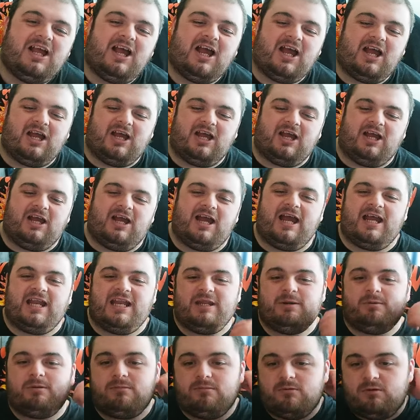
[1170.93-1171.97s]
And
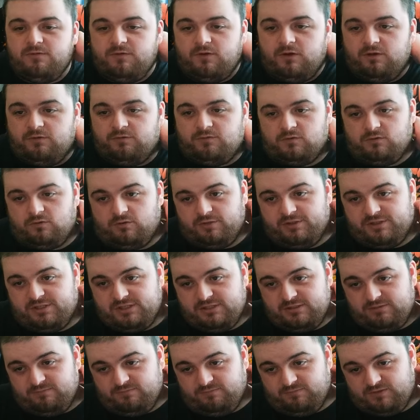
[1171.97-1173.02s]
then we move on, of
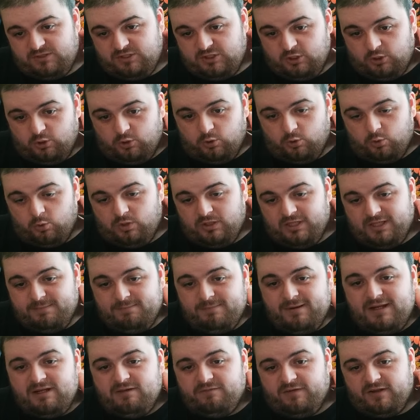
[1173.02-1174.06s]
course, to the
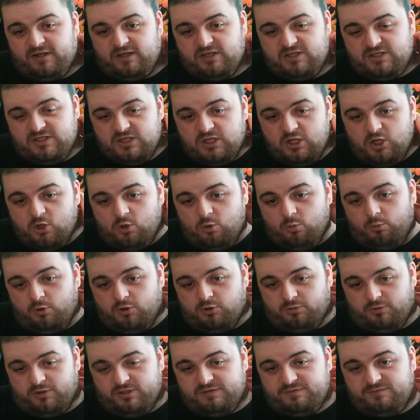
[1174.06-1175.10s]
main event,
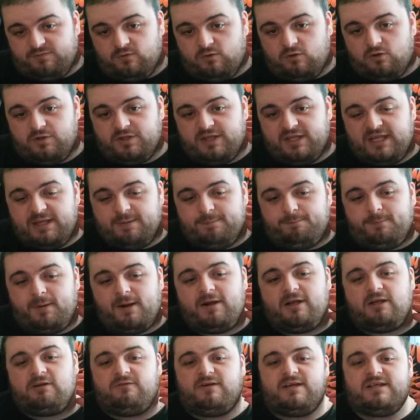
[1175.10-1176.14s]
which was for the
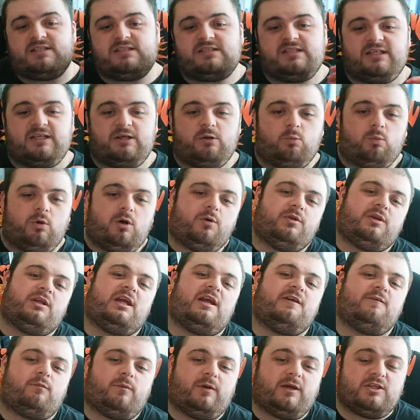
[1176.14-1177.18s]
Barrie Wrestling World
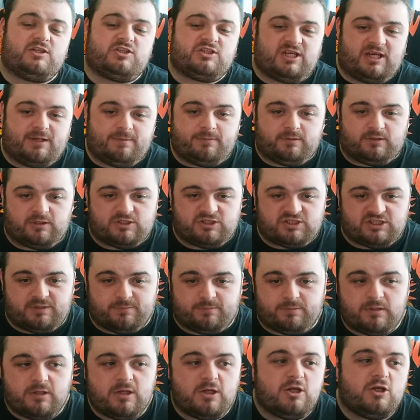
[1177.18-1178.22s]
Heavyweight
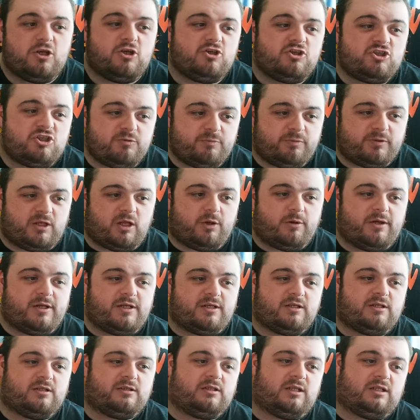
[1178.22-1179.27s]
Championship. Should be
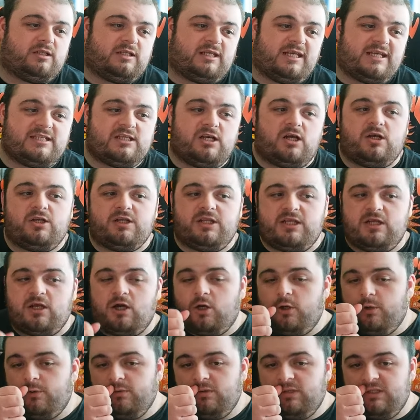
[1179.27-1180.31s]
noted that these are the
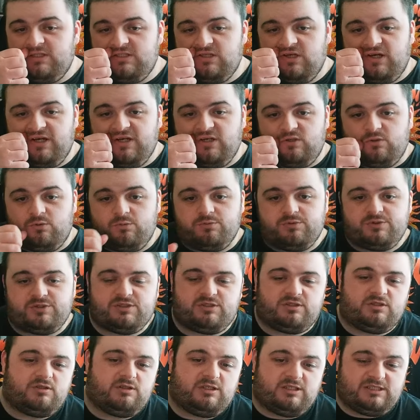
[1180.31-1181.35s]
only
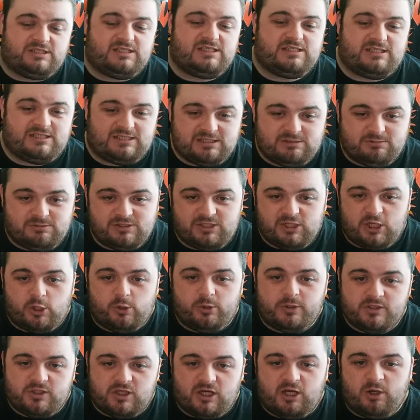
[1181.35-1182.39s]
titles, this was the
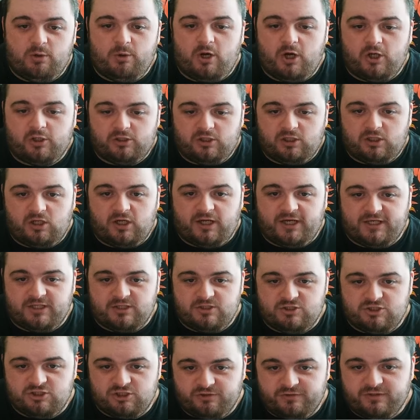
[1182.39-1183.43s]
only title on the
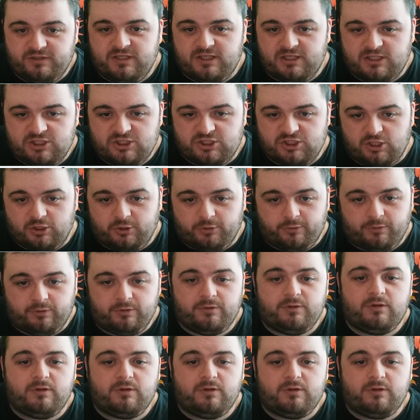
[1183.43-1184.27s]
line during this show,